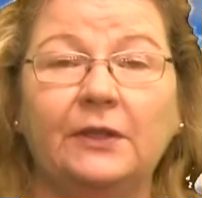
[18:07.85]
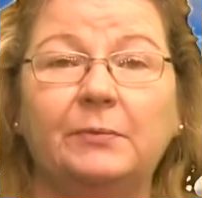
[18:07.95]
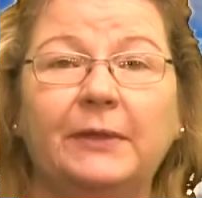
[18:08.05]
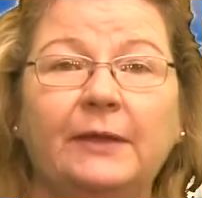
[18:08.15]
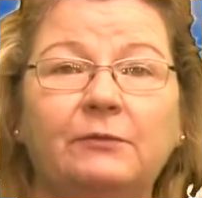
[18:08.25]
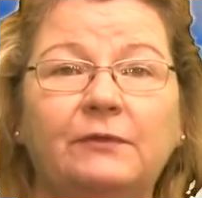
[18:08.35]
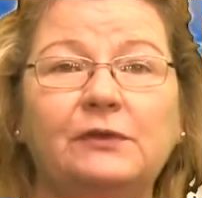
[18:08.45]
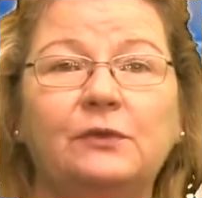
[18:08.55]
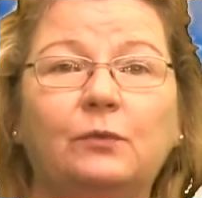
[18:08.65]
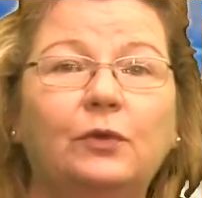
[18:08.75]
The plan
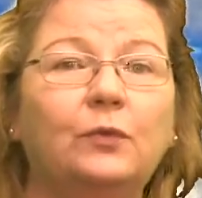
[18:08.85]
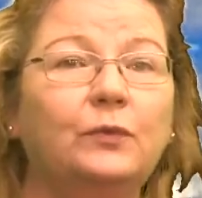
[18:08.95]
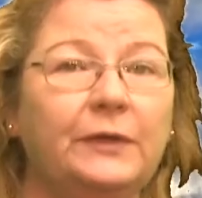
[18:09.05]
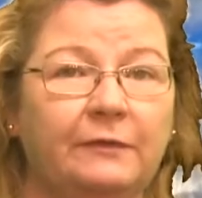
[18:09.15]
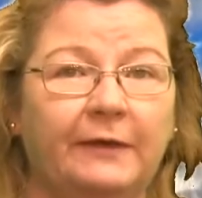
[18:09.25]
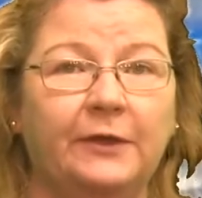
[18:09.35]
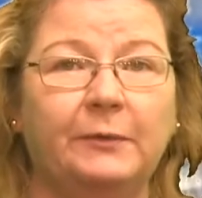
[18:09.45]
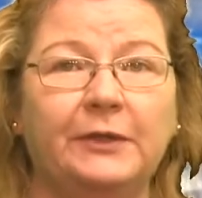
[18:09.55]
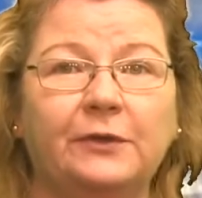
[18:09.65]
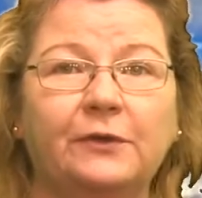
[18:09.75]
revision will
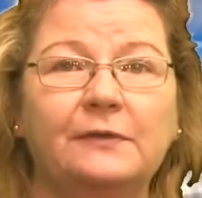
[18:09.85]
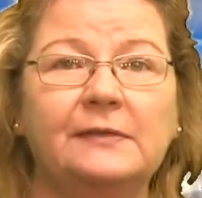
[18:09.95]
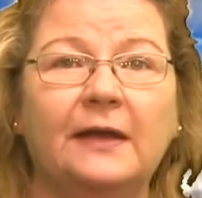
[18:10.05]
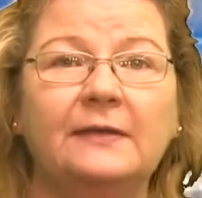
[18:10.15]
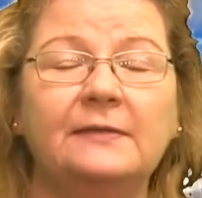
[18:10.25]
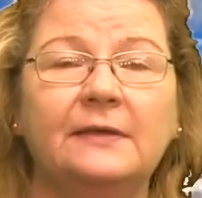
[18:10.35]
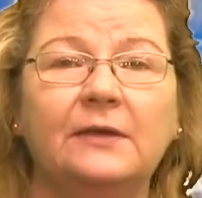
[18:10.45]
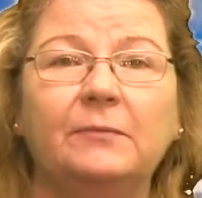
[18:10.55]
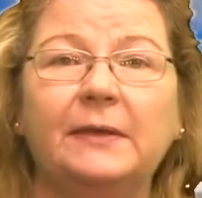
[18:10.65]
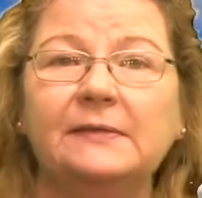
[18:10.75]
reevaluate the herd size
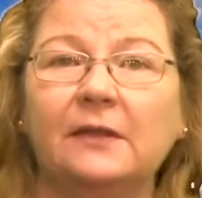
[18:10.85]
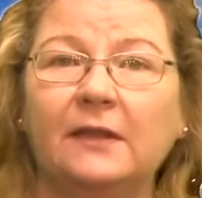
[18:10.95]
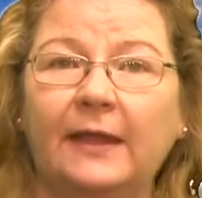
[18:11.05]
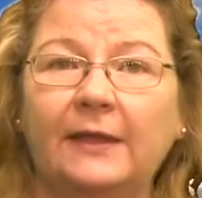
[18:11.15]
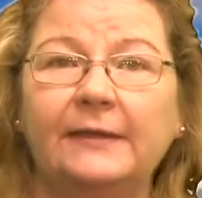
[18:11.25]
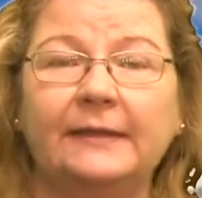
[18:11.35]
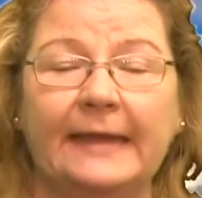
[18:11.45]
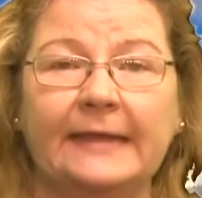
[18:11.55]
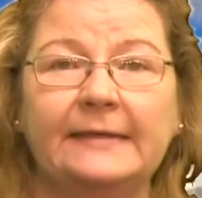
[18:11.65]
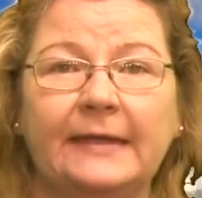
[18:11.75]
based on
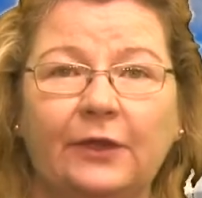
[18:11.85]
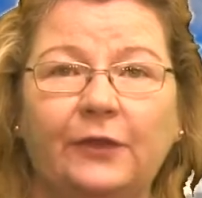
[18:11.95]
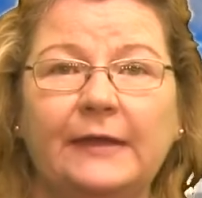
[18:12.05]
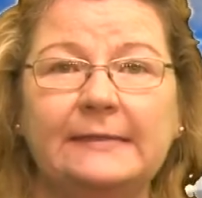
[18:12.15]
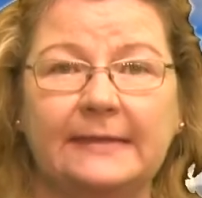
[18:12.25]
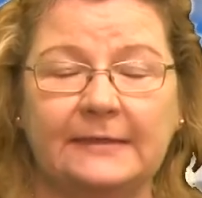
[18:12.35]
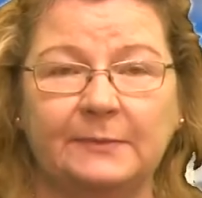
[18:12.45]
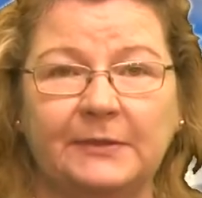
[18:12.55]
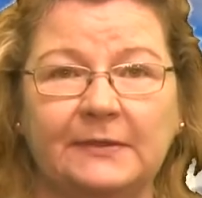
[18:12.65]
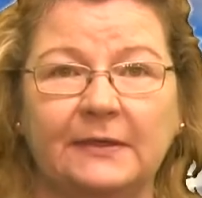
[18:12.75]
land health
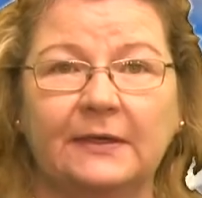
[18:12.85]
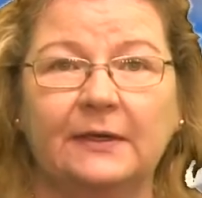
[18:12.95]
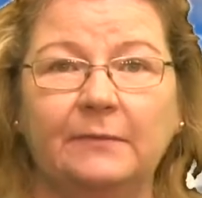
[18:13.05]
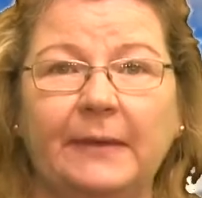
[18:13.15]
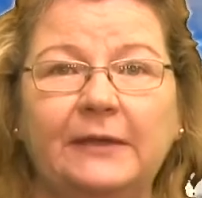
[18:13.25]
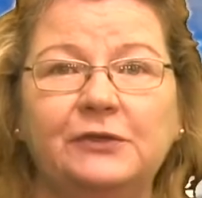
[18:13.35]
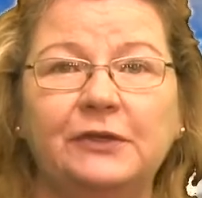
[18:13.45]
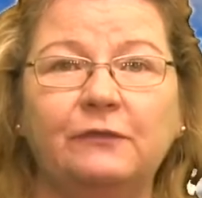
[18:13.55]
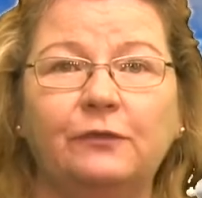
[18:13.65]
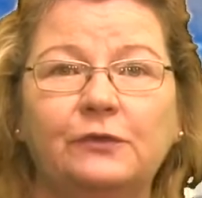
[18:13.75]
assessment.
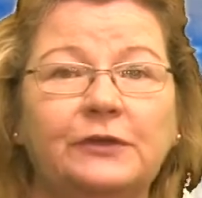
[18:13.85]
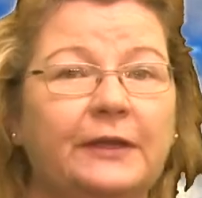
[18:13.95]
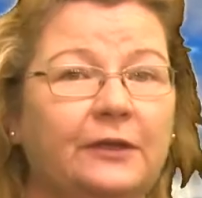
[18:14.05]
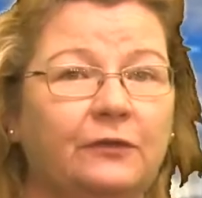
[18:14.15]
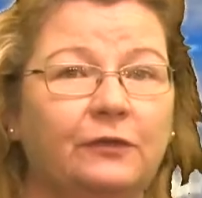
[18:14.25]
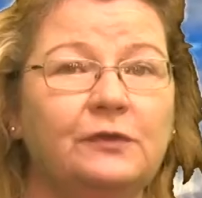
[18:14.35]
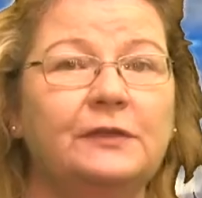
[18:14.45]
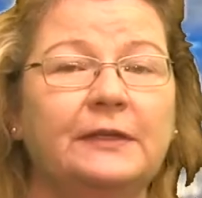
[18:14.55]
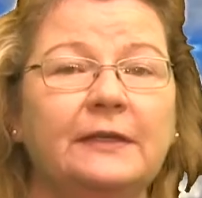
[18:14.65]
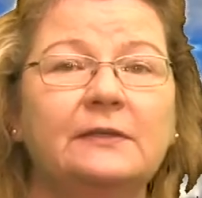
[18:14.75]
Managing for genetic
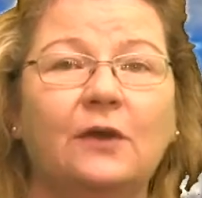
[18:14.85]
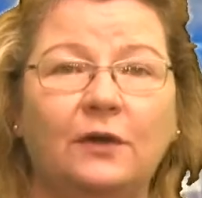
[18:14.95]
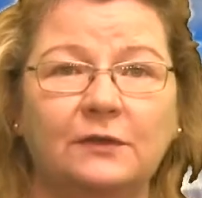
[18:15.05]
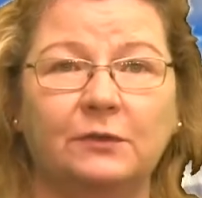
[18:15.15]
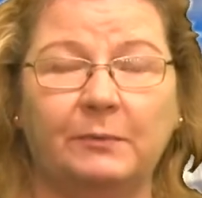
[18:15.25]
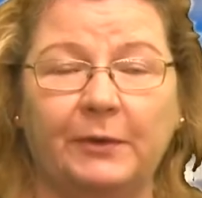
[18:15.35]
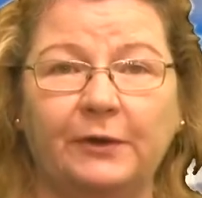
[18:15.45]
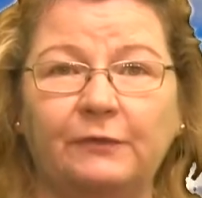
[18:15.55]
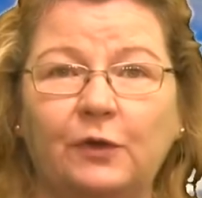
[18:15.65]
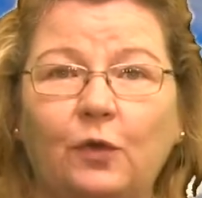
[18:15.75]
diversity is also a part
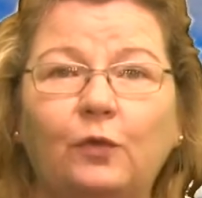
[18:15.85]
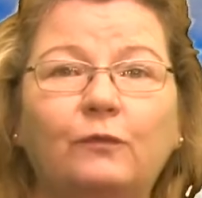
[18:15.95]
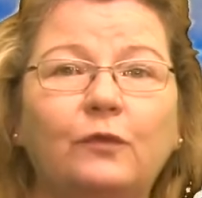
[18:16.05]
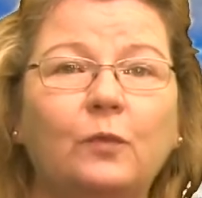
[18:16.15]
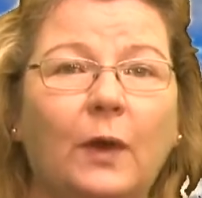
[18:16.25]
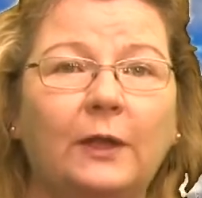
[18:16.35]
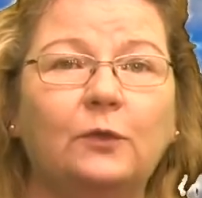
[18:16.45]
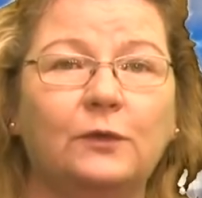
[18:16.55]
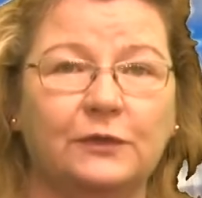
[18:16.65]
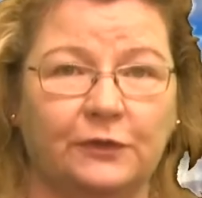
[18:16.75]
of the goal for the wild
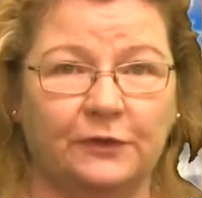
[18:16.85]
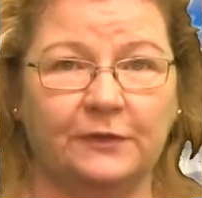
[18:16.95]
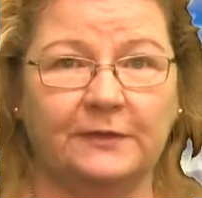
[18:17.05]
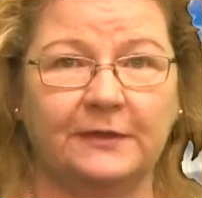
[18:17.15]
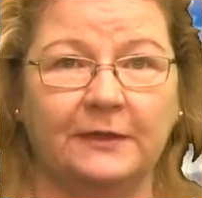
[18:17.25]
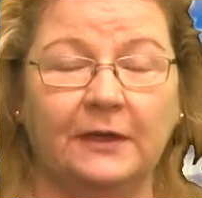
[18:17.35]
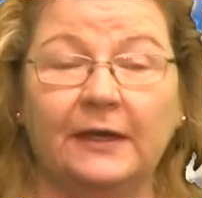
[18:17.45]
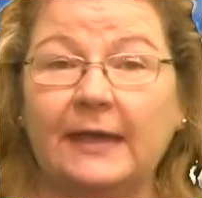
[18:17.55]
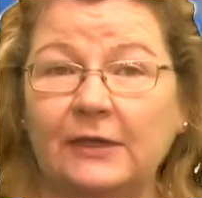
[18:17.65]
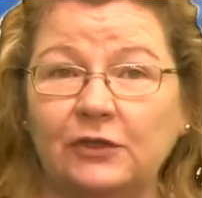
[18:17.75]
horse herds.
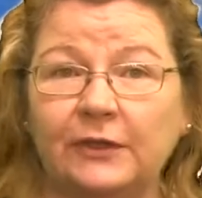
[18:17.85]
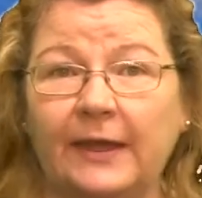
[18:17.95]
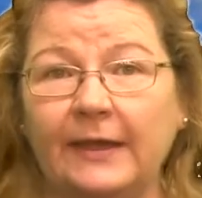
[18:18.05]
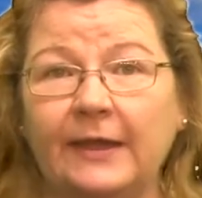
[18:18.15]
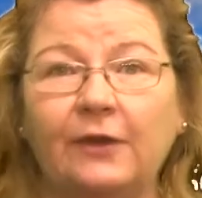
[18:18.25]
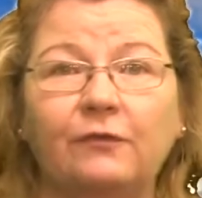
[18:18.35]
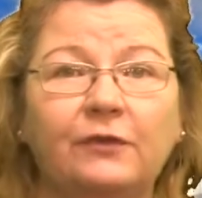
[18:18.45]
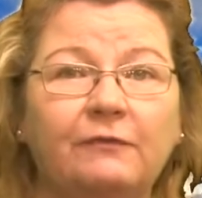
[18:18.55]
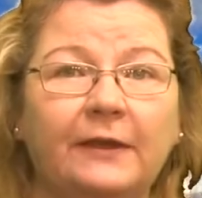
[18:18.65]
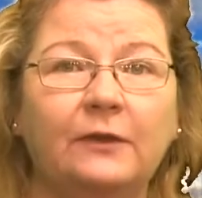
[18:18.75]
Occasionally, a
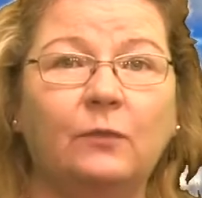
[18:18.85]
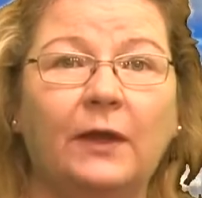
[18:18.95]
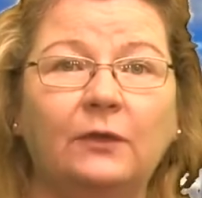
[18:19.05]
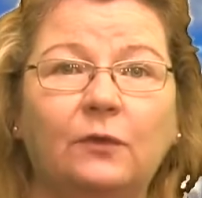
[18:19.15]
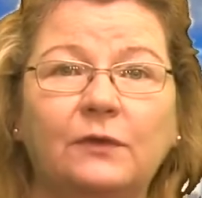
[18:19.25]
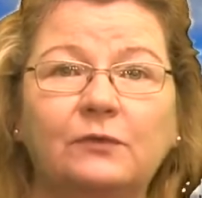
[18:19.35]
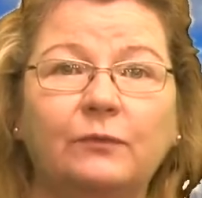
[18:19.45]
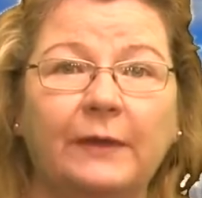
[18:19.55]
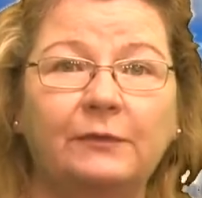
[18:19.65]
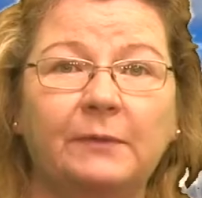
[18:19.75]
carefully vetted wild horse
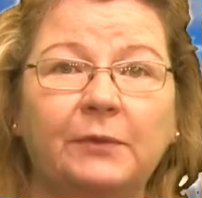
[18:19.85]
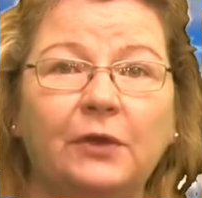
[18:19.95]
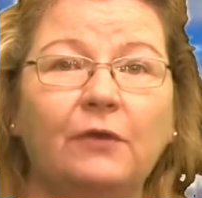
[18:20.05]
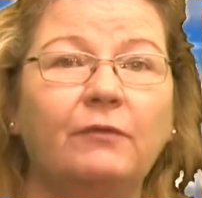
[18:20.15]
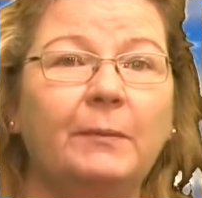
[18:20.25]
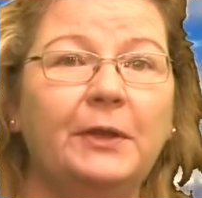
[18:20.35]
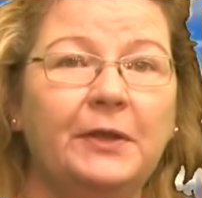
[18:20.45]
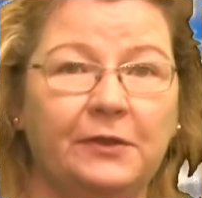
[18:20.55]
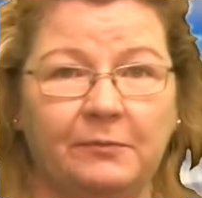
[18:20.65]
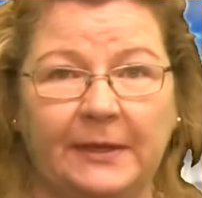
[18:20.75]
roundup from
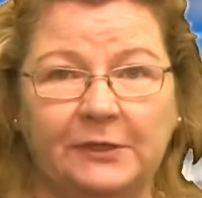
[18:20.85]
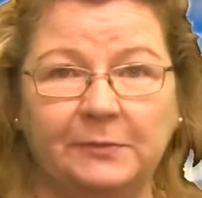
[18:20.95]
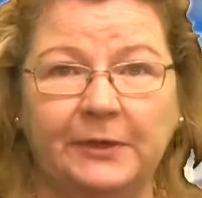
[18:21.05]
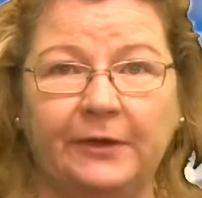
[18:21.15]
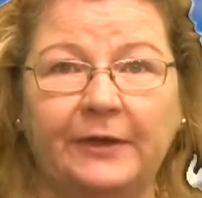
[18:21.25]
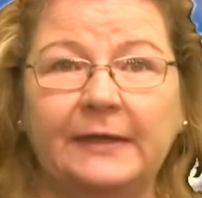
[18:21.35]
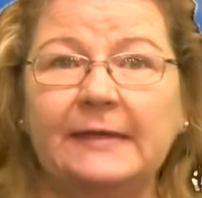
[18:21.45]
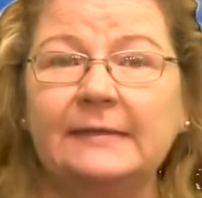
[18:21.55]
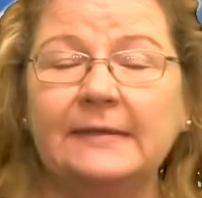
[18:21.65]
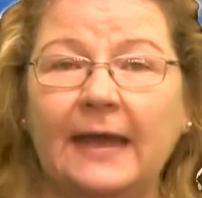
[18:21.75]
another management area
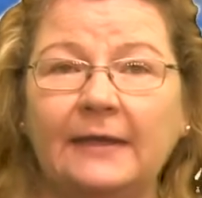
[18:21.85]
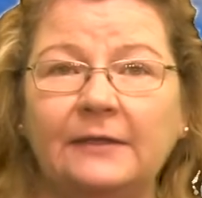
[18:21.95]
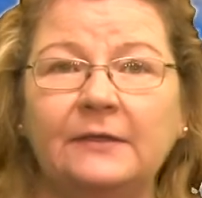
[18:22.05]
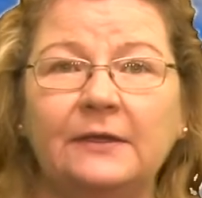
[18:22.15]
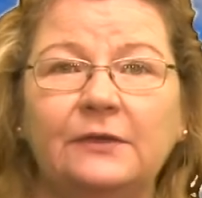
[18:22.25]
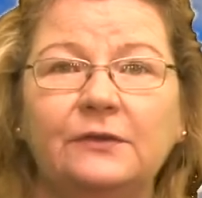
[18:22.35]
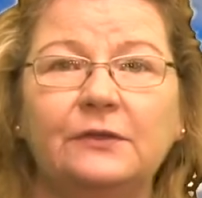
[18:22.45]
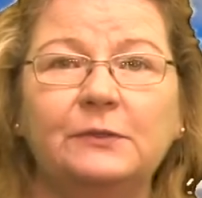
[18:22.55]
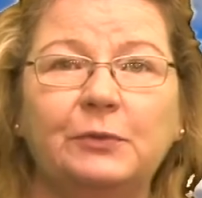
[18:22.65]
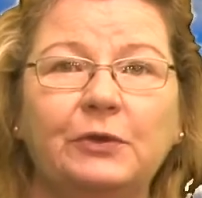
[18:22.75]
is added to
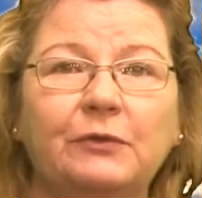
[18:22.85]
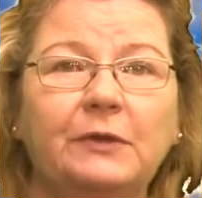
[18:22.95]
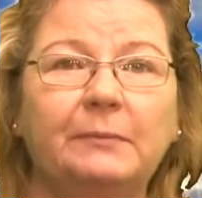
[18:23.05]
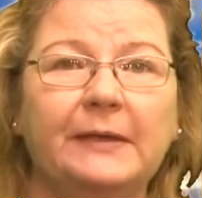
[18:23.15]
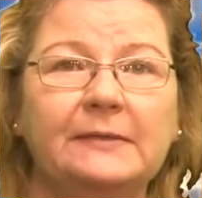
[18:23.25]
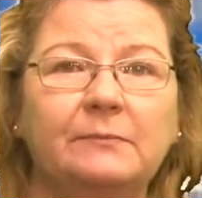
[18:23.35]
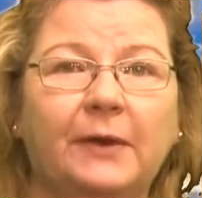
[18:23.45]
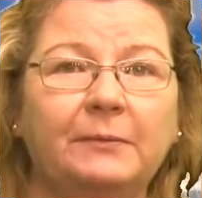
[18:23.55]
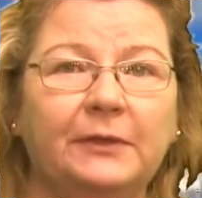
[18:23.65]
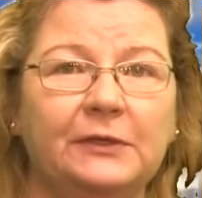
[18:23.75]
the Spring Creek Basin
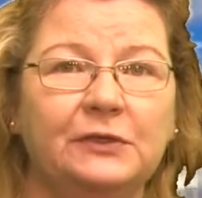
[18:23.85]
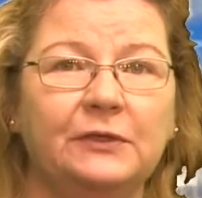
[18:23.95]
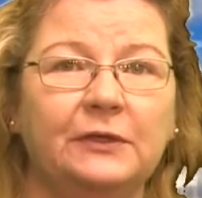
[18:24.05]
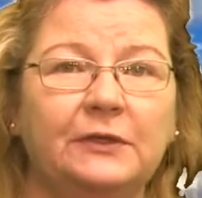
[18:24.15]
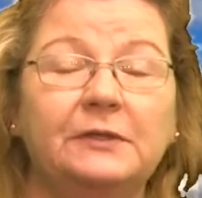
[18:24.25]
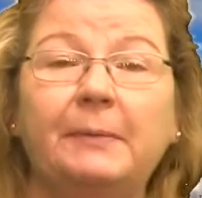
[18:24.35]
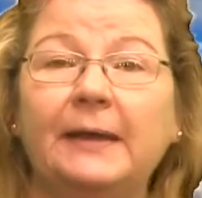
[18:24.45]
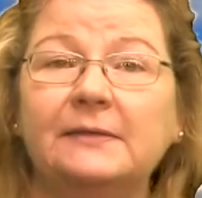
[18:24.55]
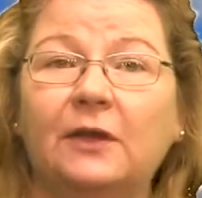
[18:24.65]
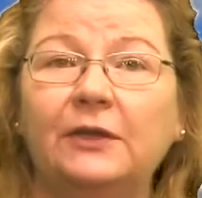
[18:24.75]
population to
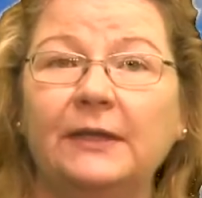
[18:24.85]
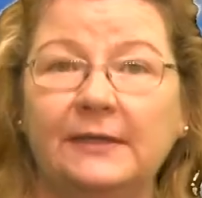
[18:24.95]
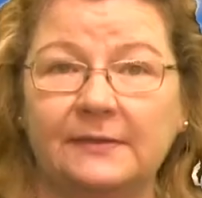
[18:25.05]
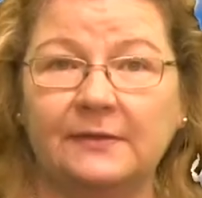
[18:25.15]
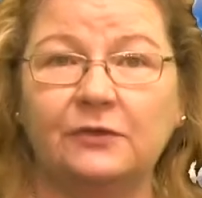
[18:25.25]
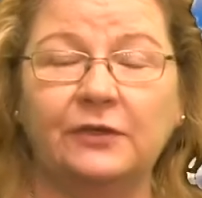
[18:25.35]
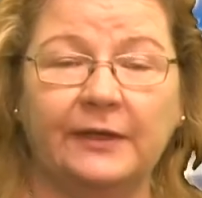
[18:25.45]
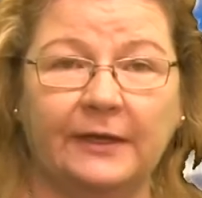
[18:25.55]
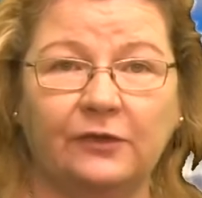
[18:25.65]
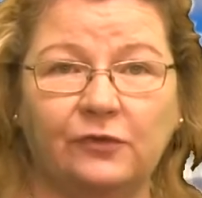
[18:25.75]
pass on its
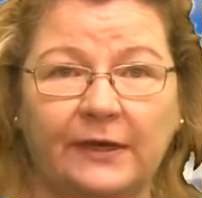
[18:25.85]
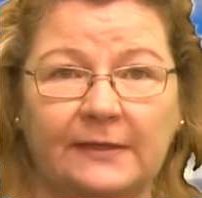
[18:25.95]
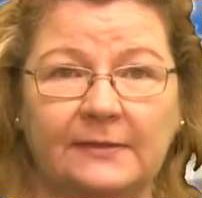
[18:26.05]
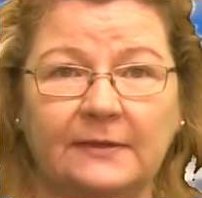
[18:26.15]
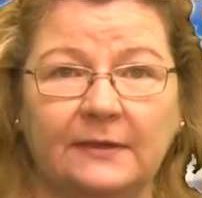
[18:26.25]
genetic traits.